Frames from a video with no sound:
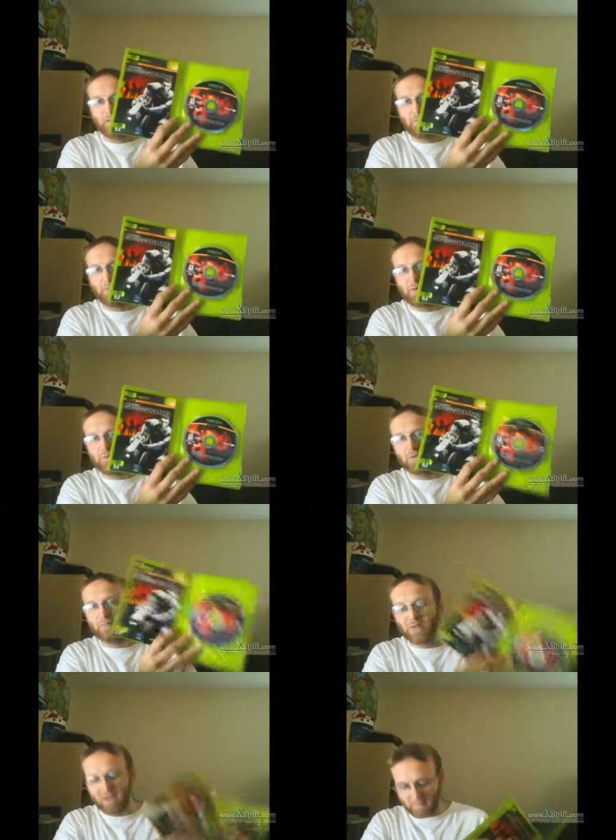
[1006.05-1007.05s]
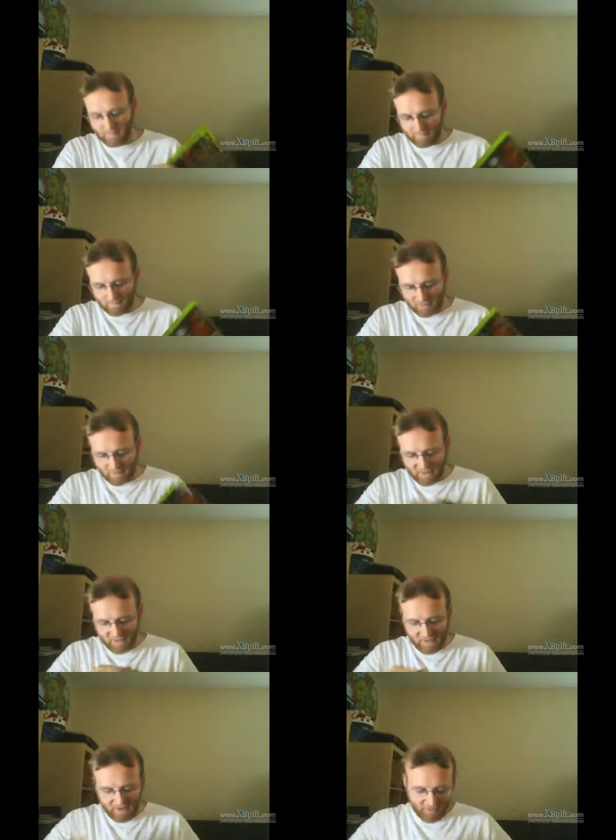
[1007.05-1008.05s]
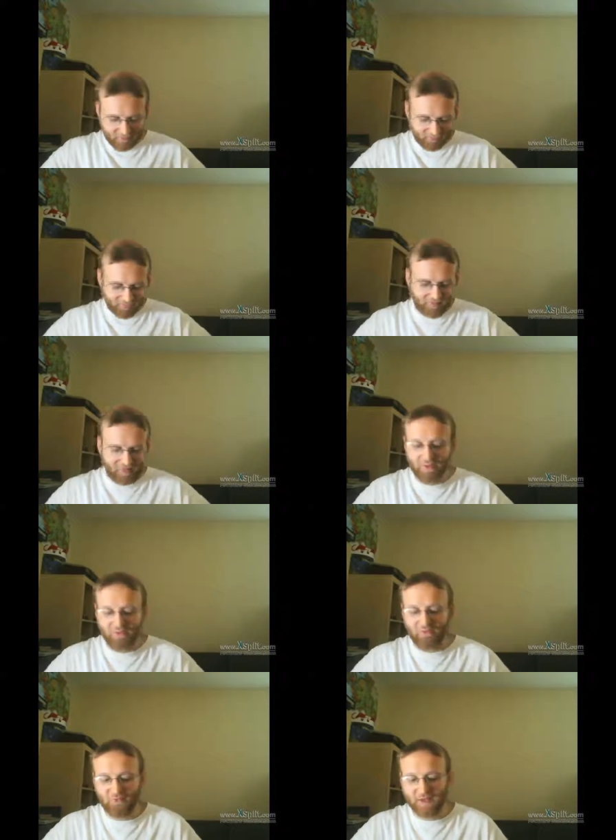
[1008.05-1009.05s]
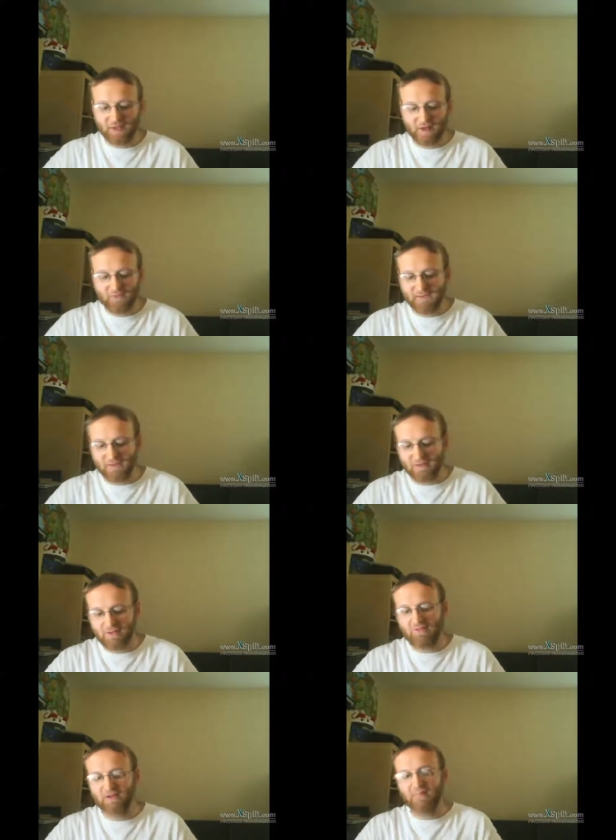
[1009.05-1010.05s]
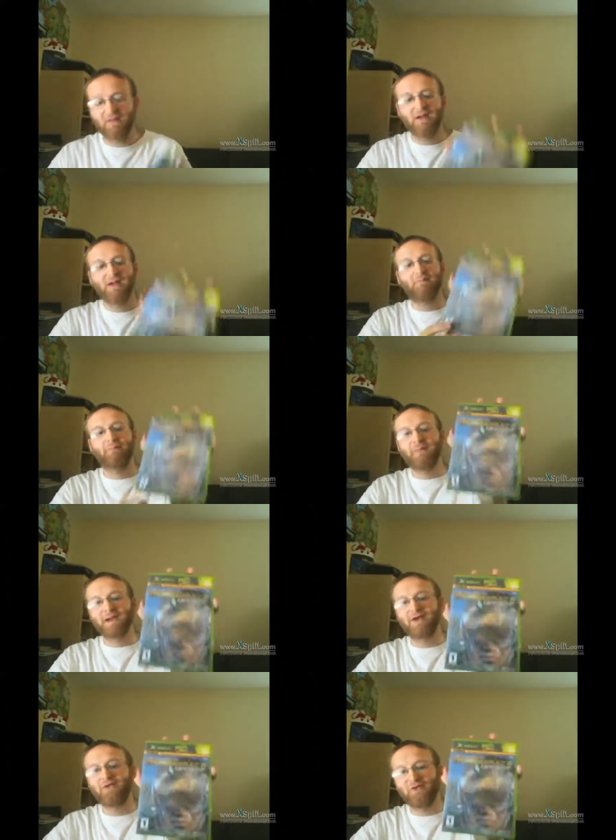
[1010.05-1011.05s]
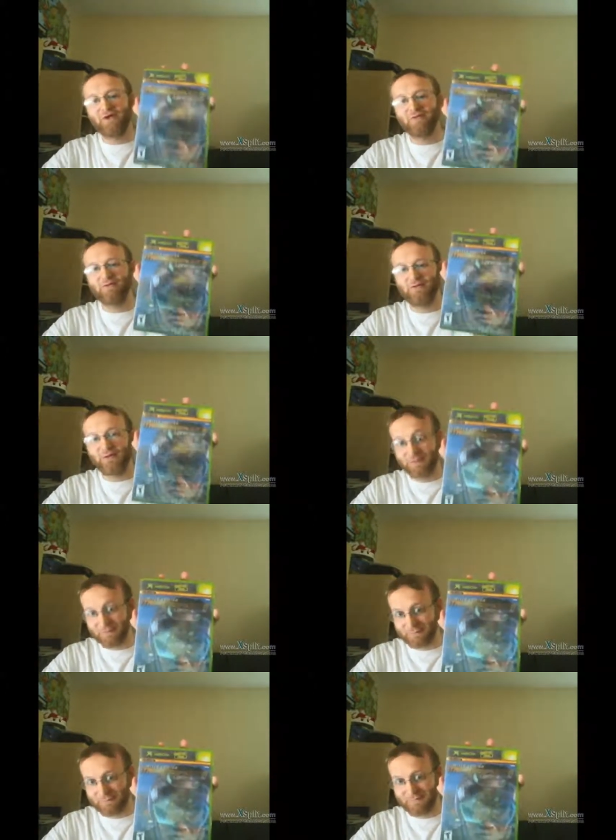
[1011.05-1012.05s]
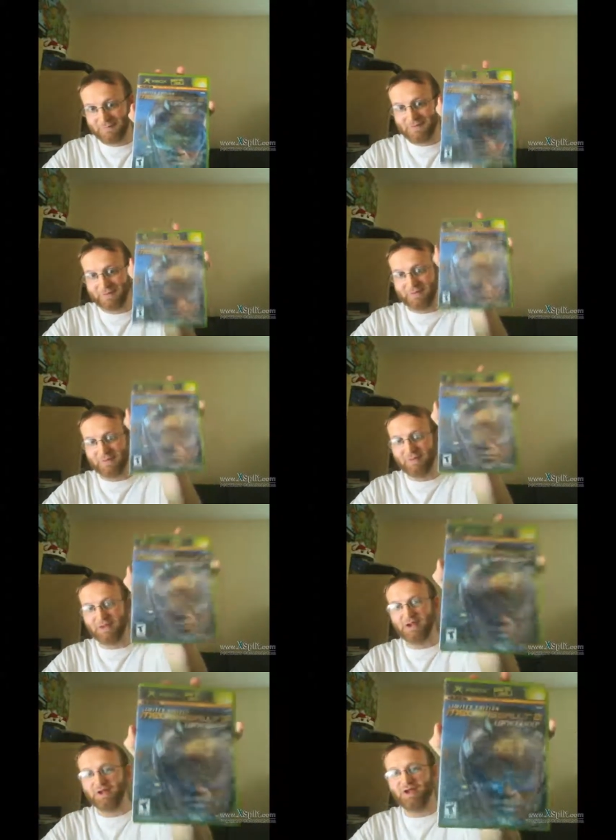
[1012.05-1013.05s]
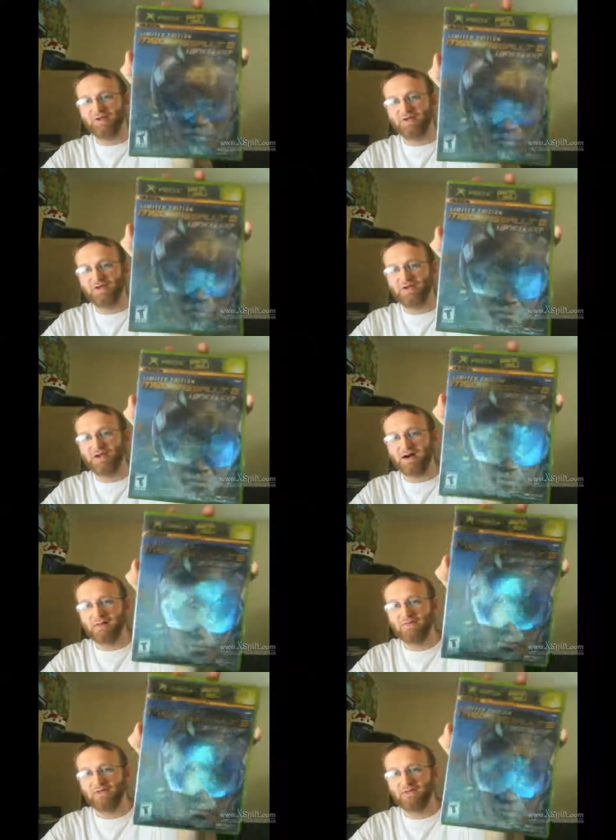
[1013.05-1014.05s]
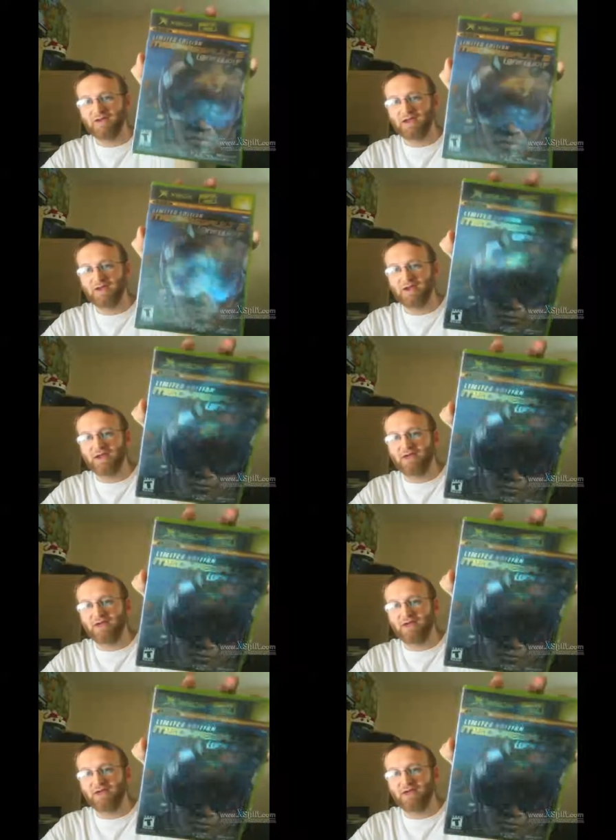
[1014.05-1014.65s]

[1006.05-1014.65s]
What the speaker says: Boom, complete. And then, this is funny that I found this. Mech Assault 2, the limited edition, see if you can get that.